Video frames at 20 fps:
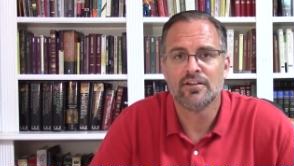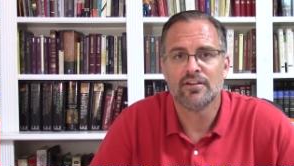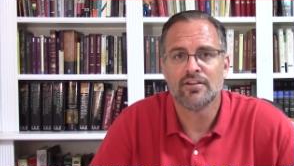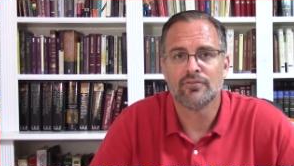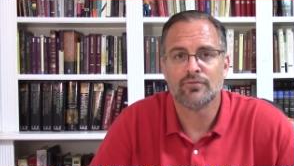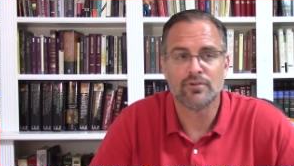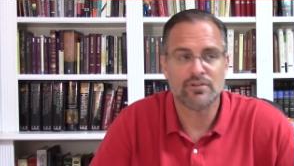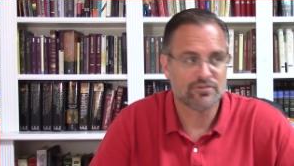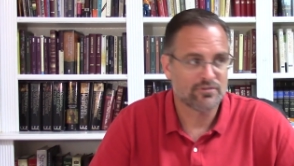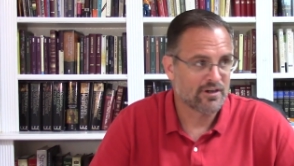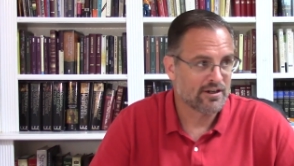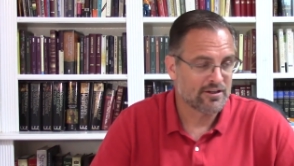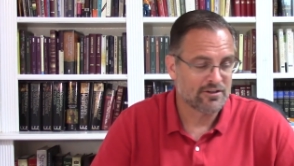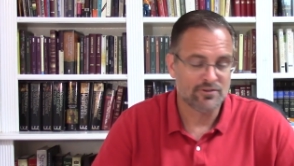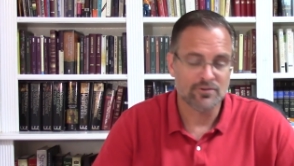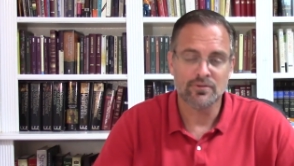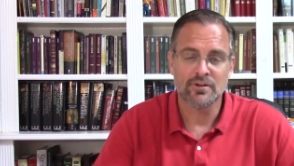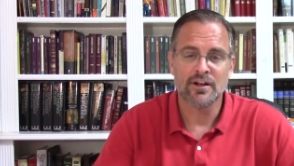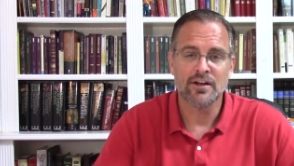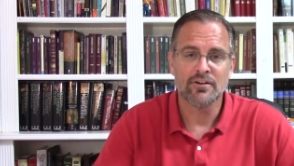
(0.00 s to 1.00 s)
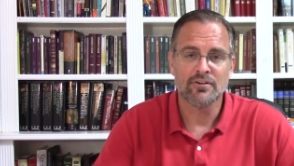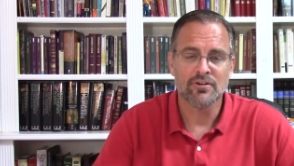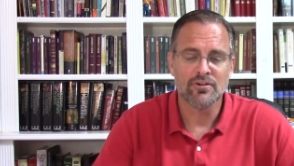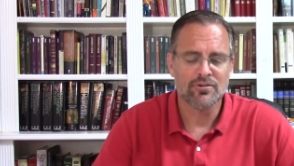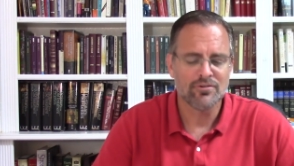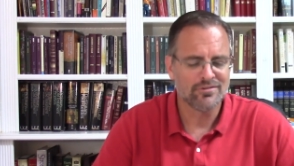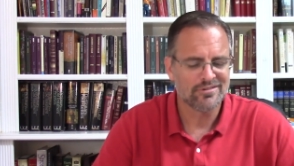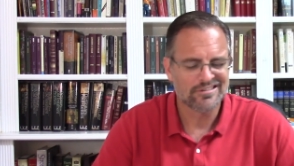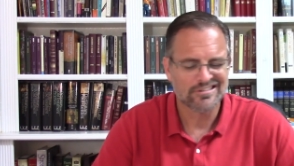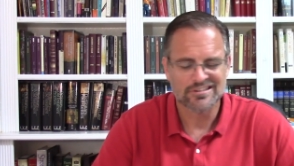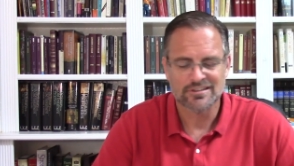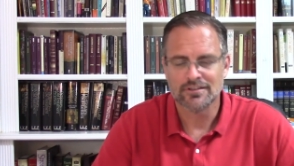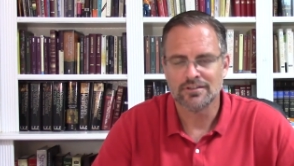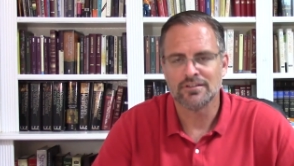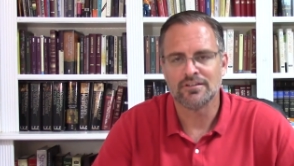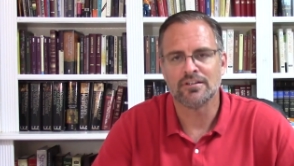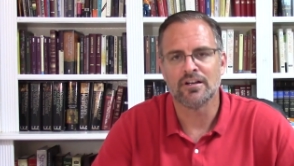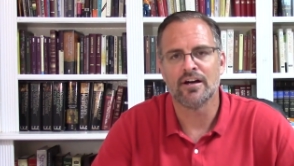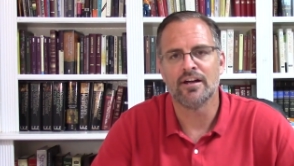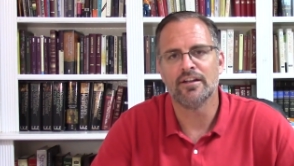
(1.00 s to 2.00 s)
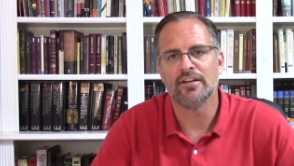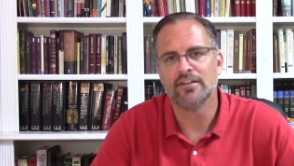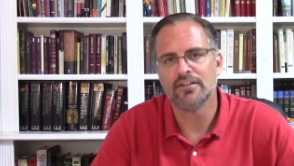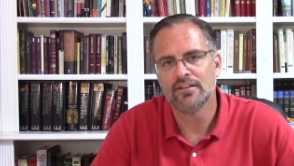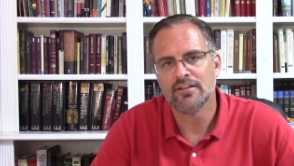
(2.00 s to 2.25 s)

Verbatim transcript: If we try to do it on our own, done.